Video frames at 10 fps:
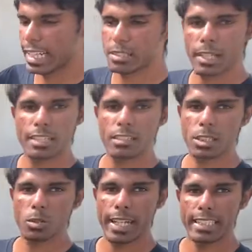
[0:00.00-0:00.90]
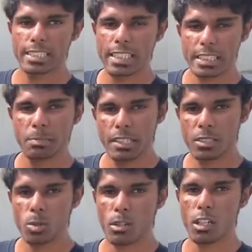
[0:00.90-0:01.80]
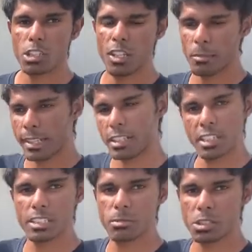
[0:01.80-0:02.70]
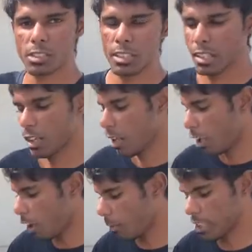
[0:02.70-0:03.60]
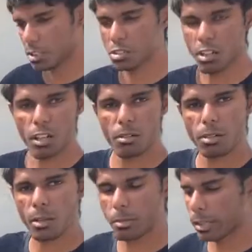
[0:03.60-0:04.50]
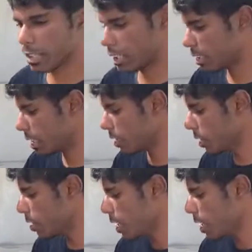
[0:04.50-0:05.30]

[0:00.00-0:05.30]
It's mated to a 6-speed dual clutch automatic transmission, as you saw probably in the interior,